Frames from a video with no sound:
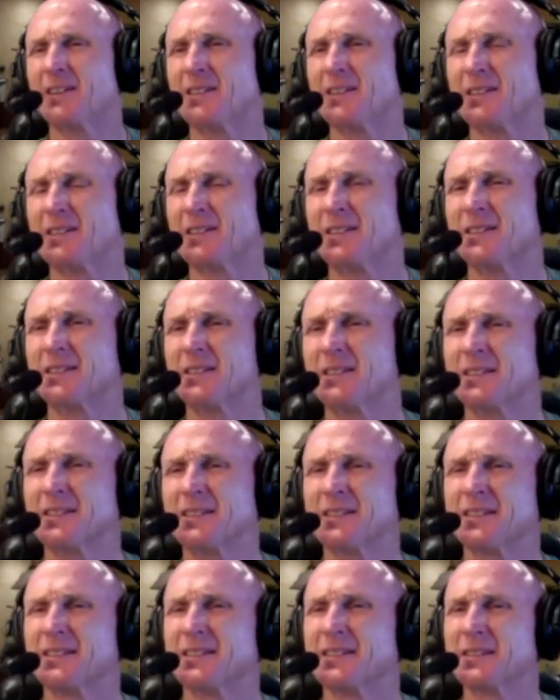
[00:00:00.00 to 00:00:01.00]

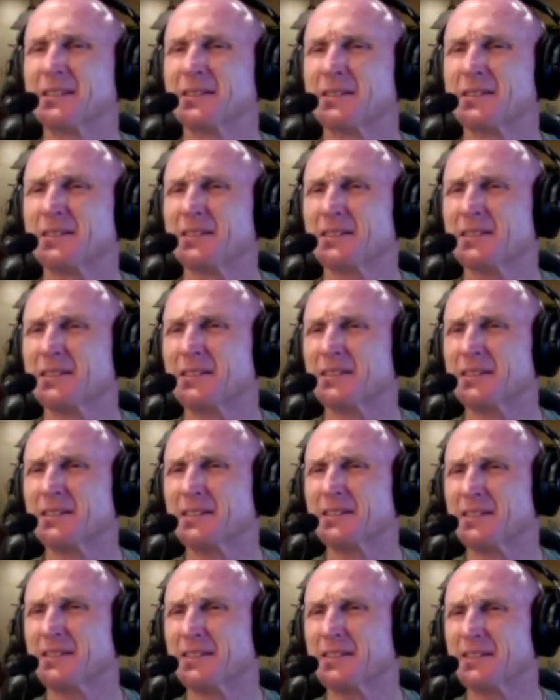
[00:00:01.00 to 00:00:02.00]

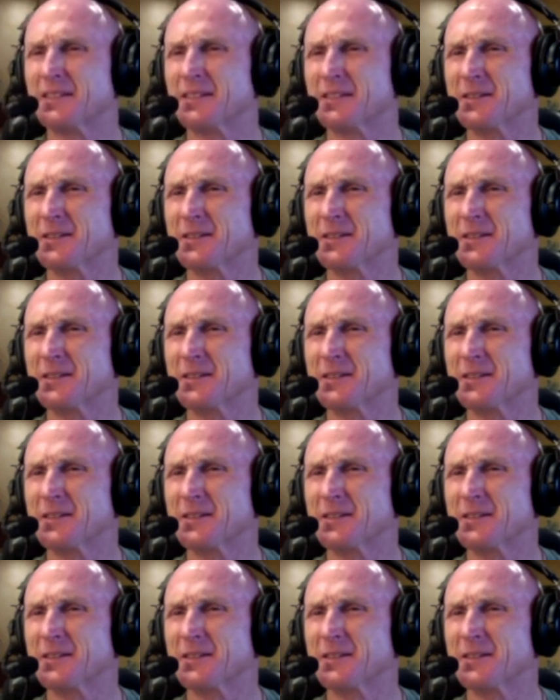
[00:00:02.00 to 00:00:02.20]
Nobody speaks.